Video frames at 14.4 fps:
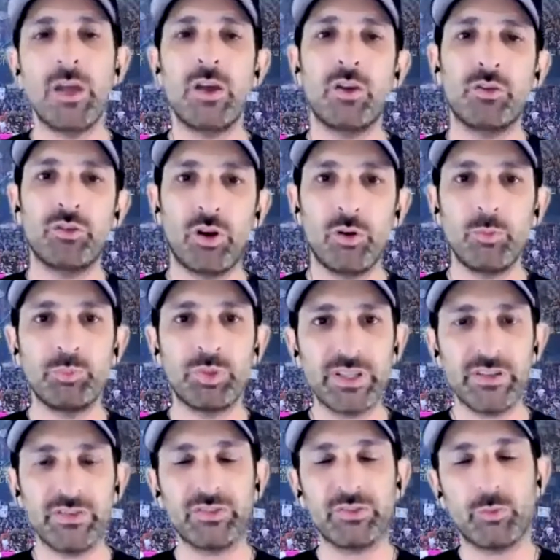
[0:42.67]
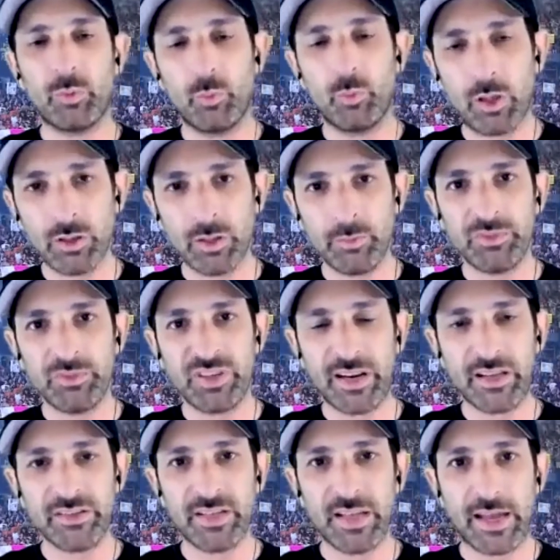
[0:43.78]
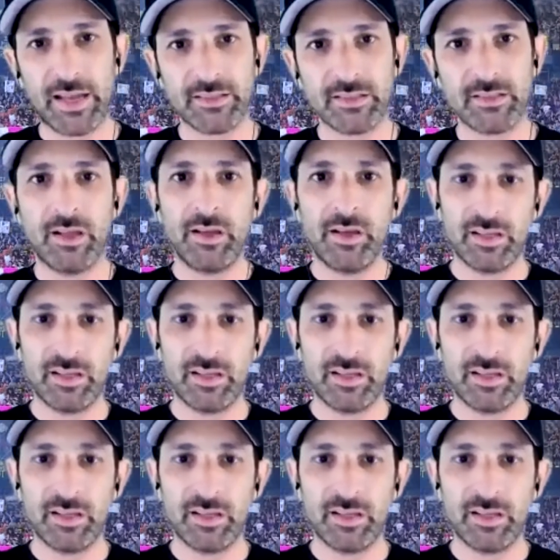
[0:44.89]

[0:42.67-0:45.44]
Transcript: So please welcome today's guests,